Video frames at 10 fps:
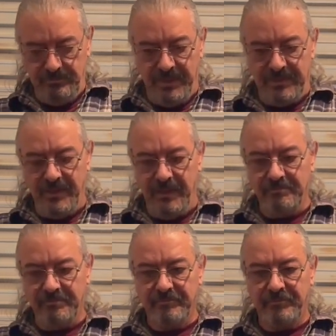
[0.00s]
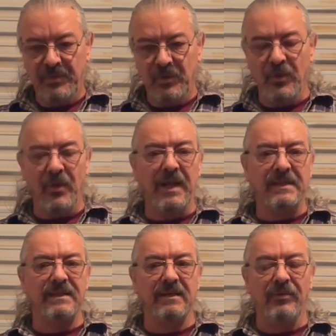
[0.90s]
But with all that
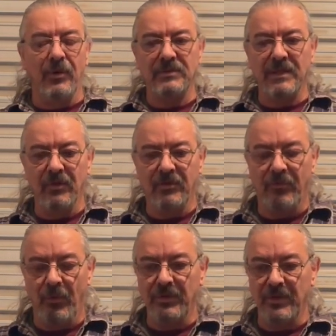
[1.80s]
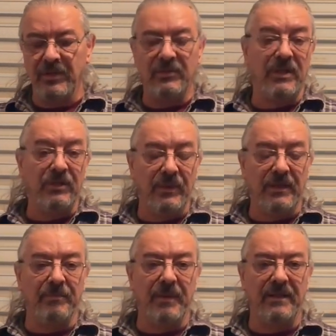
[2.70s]
said, folks, I look forward to continuing
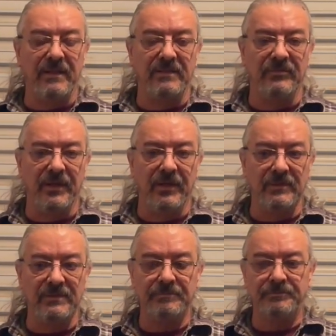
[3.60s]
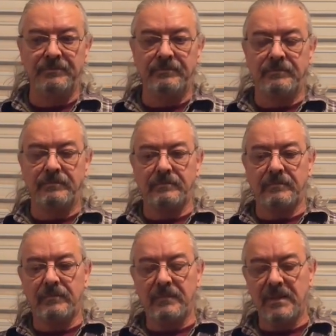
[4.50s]
to make these videos.
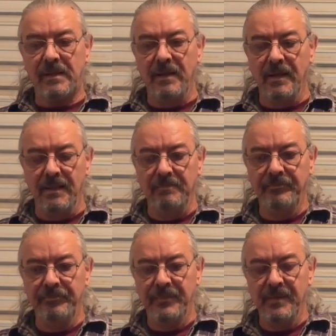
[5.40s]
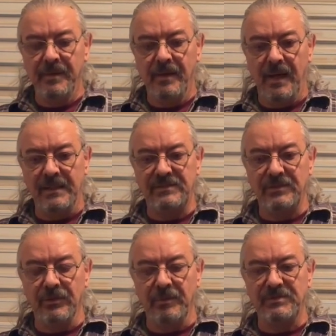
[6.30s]
I'm
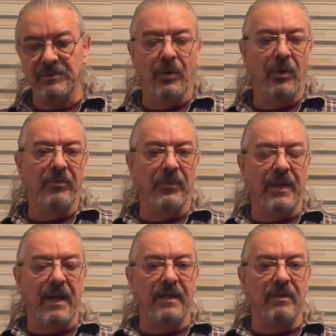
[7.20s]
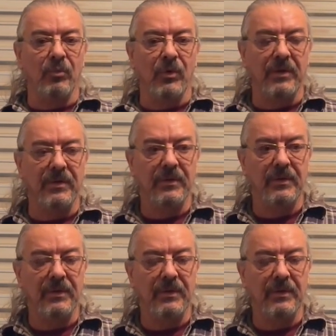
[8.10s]
still hopeful that I can work